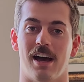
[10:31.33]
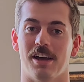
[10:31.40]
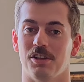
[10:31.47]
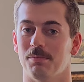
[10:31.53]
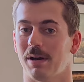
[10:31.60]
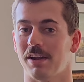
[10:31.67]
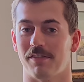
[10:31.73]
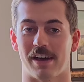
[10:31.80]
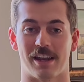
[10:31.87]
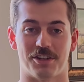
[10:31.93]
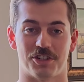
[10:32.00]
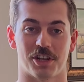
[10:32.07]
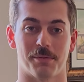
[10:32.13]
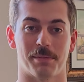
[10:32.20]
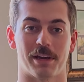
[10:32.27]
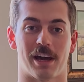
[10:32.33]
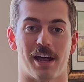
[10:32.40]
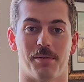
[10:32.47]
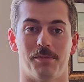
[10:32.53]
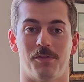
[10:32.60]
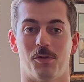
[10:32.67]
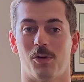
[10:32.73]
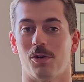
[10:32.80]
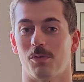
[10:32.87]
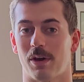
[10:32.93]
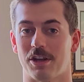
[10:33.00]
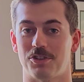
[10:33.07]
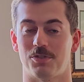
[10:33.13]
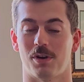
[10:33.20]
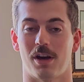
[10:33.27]
You might have had a chicken piccata before at a
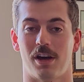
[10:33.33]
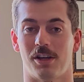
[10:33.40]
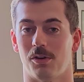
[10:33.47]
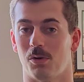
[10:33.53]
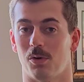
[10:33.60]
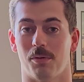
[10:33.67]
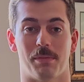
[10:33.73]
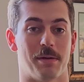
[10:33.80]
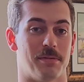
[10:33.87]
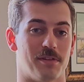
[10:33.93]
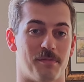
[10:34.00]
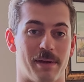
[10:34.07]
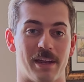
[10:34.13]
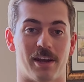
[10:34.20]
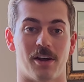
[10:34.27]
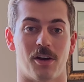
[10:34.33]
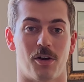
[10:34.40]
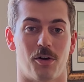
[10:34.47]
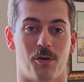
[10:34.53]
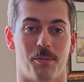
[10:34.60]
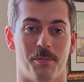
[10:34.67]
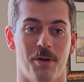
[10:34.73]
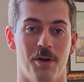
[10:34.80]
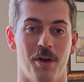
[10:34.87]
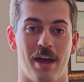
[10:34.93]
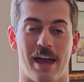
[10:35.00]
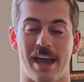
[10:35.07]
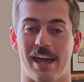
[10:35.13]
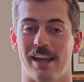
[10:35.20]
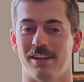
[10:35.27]
restaurant, or maybe you've made it at home.
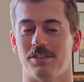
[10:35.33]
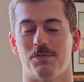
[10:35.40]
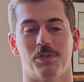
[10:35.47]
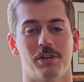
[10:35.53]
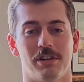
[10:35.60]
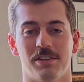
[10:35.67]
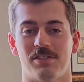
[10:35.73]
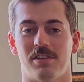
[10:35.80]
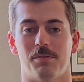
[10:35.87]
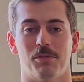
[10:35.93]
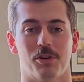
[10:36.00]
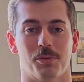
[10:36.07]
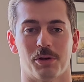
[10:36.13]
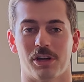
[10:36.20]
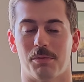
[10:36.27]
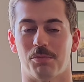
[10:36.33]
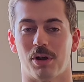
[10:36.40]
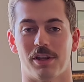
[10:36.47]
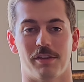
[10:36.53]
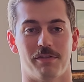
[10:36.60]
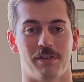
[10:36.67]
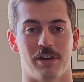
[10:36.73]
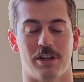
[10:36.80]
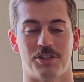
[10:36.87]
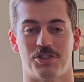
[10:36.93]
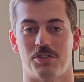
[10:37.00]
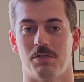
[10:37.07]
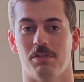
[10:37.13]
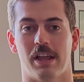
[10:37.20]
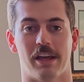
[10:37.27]
And it's really similar. We're gonna bread the fish,
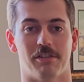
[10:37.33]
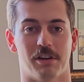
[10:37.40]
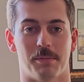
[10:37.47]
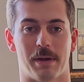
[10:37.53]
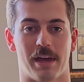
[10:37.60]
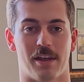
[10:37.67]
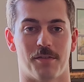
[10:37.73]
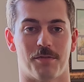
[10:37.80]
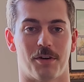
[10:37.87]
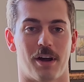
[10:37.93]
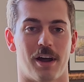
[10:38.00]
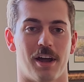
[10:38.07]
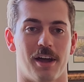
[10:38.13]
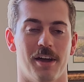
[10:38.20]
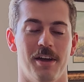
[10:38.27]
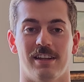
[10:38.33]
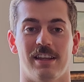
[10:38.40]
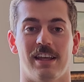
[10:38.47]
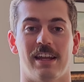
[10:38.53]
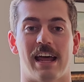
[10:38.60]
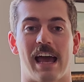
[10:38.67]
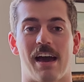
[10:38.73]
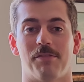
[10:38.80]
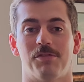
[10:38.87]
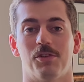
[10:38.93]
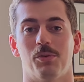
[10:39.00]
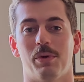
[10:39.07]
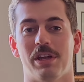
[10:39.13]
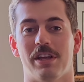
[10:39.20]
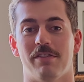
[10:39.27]
lightly pan fry it, and then after
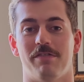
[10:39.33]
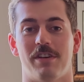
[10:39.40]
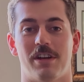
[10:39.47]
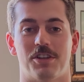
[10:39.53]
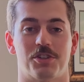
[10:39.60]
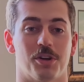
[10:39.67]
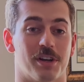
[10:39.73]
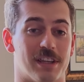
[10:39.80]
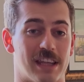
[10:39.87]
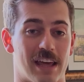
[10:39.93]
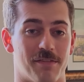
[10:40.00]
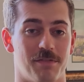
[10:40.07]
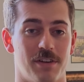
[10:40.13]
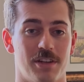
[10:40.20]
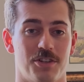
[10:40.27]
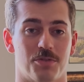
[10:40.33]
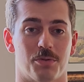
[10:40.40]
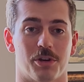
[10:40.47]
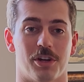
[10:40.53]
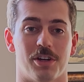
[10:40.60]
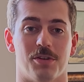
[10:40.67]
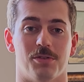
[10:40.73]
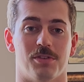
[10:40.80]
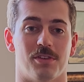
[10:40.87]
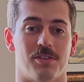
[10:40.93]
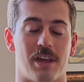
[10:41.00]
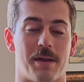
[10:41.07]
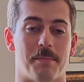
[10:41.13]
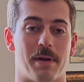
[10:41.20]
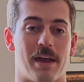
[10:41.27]
we finish cooking that fish, we're gonna use the
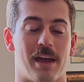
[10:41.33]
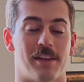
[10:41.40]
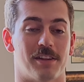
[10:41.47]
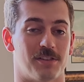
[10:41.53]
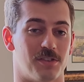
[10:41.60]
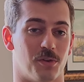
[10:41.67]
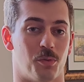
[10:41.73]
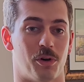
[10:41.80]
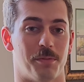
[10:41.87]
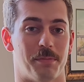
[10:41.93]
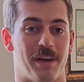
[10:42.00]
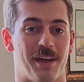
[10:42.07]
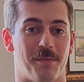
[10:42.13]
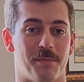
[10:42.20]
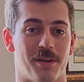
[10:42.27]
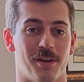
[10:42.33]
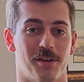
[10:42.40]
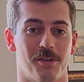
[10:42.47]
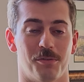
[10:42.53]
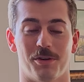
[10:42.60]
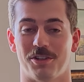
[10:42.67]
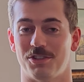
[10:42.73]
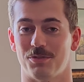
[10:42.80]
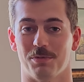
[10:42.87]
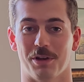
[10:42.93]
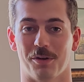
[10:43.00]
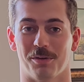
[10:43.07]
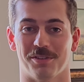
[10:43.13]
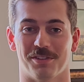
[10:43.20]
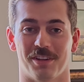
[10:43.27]
same pan. This is a one-pan meal, which we
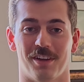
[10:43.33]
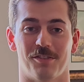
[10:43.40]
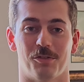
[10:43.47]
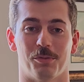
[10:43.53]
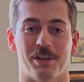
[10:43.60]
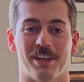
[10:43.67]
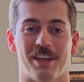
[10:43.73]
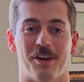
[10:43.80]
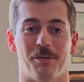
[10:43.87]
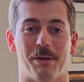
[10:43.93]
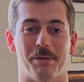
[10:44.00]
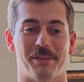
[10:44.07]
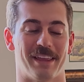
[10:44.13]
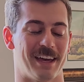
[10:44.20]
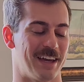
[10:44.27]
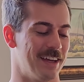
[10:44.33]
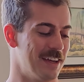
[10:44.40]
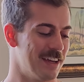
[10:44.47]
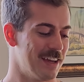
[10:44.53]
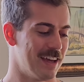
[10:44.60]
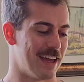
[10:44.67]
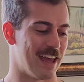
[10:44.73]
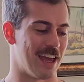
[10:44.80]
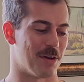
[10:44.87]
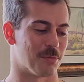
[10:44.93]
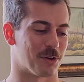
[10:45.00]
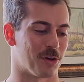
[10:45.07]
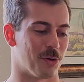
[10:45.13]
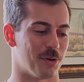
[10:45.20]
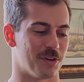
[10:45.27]
always love when we can get away with that. And we're
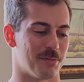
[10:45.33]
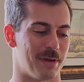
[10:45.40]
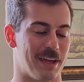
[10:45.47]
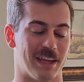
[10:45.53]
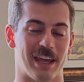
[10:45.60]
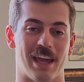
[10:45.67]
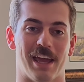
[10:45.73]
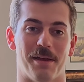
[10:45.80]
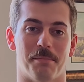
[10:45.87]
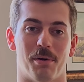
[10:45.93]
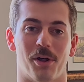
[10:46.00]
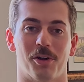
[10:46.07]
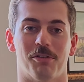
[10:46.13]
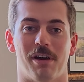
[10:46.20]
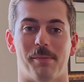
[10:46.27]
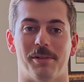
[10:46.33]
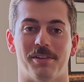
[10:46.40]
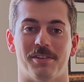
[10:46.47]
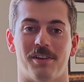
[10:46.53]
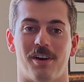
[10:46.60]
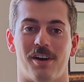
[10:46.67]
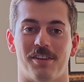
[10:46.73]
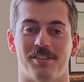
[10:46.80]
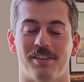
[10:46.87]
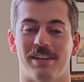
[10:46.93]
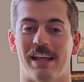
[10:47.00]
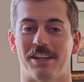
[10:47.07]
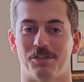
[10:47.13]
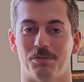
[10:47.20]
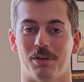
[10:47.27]
going to make a butter lemon sauce, and
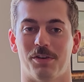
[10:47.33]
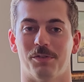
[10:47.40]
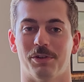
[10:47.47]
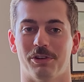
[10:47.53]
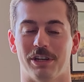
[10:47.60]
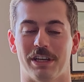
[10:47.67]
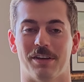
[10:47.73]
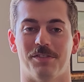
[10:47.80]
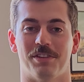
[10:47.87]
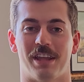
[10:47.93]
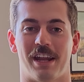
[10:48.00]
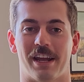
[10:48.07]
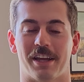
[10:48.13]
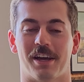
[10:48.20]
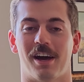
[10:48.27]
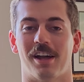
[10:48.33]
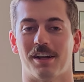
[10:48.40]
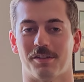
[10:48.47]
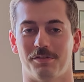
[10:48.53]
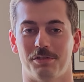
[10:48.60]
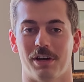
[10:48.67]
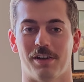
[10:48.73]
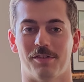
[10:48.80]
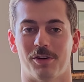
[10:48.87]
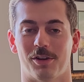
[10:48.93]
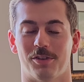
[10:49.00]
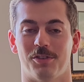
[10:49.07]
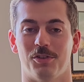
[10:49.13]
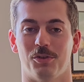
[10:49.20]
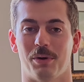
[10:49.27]
that's what really gives that iconic flavor
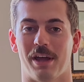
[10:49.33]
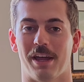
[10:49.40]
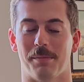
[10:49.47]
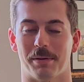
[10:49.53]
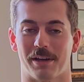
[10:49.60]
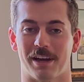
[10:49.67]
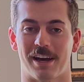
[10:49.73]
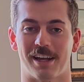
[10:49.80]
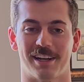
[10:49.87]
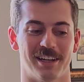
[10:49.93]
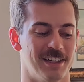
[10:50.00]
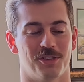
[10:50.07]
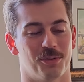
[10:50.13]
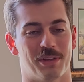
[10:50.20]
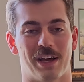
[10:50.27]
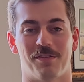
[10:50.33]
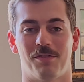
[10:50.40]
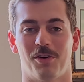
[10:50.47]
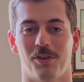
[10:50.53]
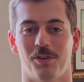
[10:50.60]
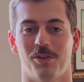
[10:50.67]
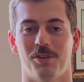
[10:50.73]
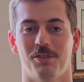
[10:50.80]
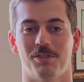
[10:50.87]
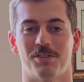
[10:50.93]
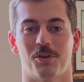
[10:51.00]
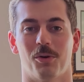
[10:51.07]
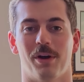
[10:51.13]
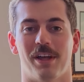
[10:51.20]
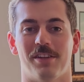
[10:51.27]
to a piccata. So without further ado, let's
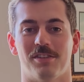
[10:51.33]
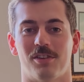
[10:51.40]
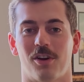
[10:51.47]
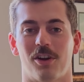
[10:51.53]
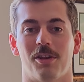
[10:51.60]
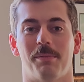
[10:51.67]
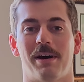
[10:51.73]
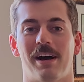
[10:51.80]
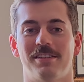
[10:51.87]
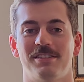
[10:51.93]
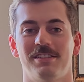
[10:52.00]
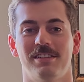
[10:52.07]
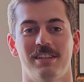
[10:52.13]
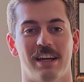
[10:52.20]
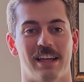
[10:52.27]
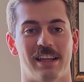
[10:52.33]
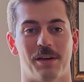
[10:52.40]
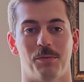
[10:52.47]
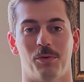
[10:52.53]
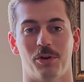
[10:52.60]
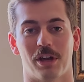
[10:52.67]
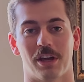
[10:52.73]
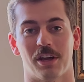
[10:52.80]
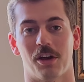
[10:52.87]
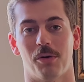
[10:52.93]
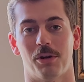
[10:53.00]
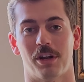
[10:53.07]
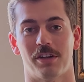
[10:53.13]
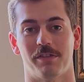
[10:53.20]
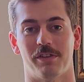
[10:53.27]
go ahead and start on the pasta, and then we'll get
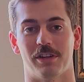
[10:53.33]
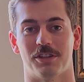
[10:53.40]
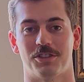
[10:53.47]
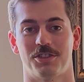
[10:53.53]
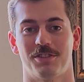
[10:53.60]
going on the fish.